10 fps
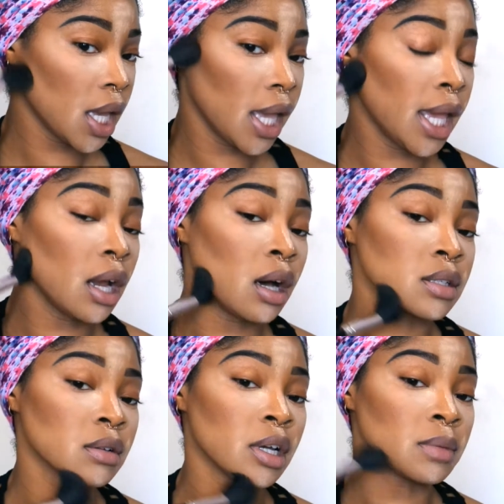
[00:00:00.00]
and
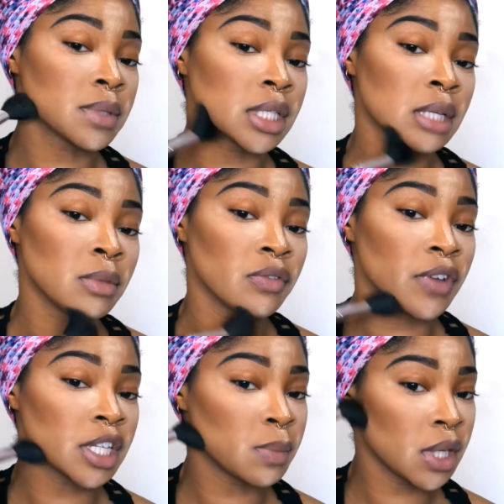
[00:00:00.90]
also to help slim your
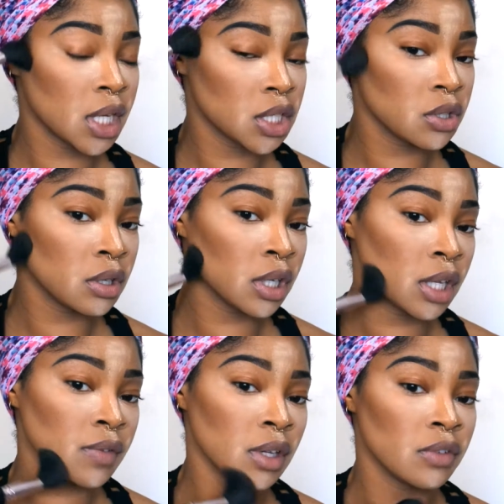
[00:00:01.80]
face because you're
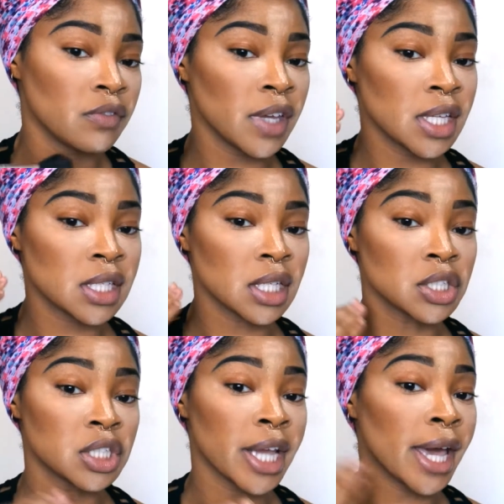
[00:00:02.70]
giving your face a
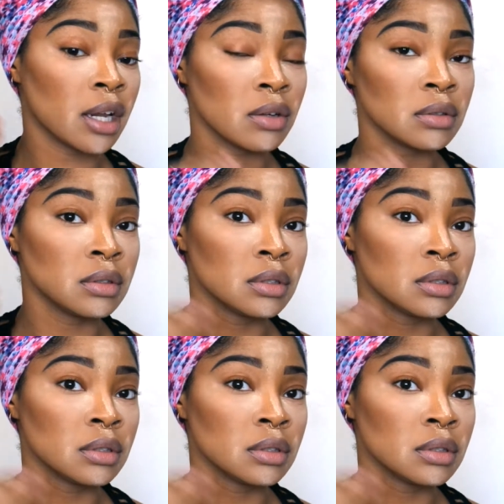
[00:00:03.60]
shadow